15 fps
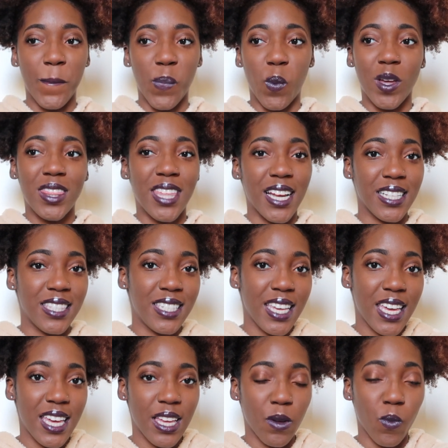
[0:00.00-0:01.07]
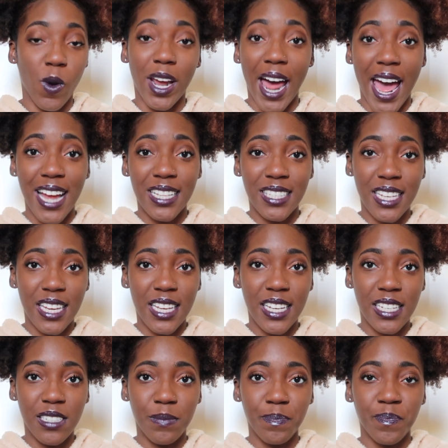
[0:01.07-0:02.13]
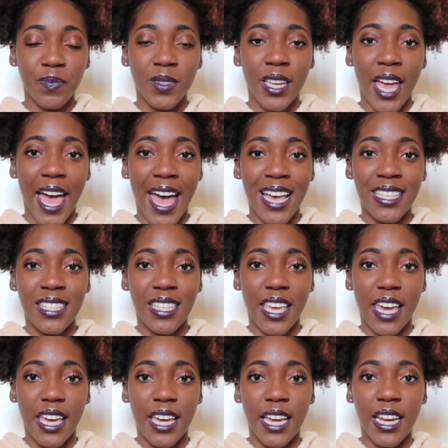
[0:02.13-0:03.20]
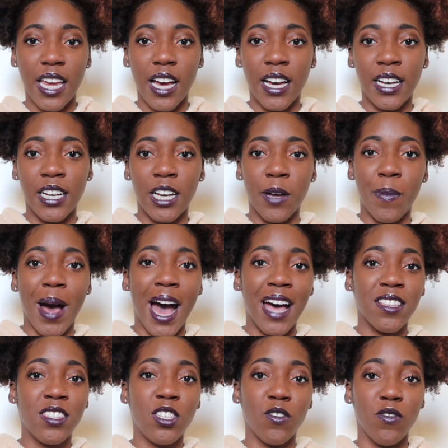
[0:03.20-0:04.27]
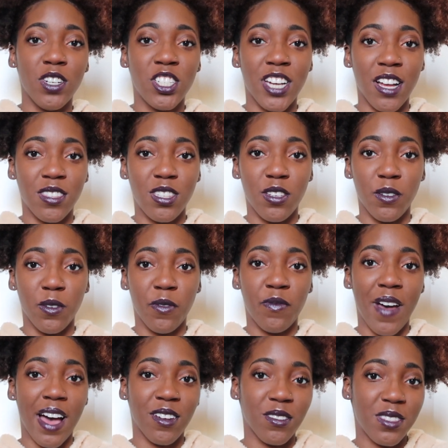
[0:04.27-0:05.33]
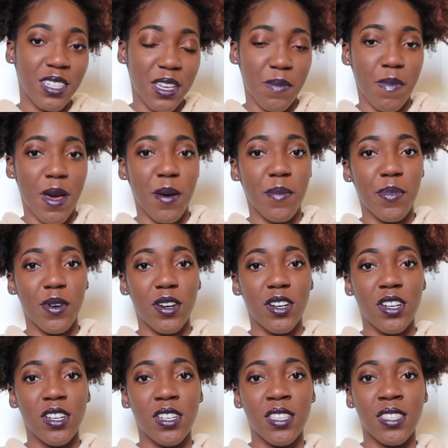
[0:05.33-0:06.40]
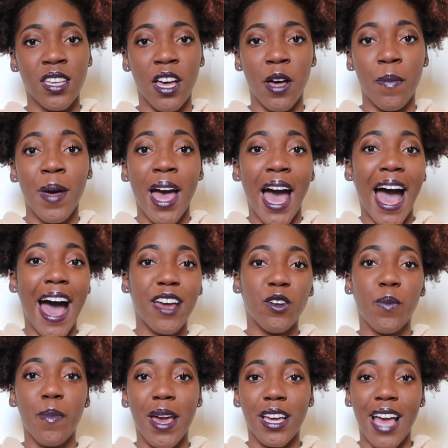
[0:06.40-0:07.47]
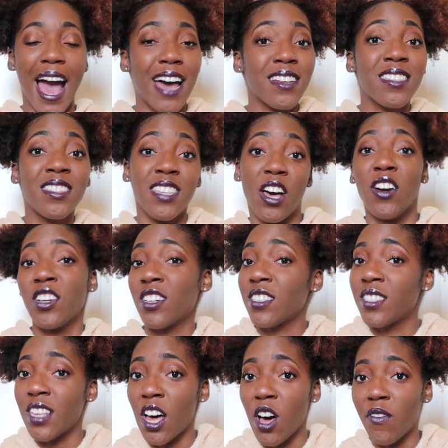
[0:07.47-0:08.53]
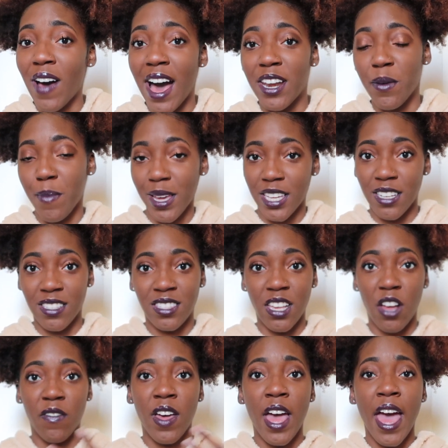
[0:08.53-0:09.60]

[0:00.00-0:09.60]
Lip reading: what I did, asking how to reach out to faculty members, how to sell yourself, how to make yourself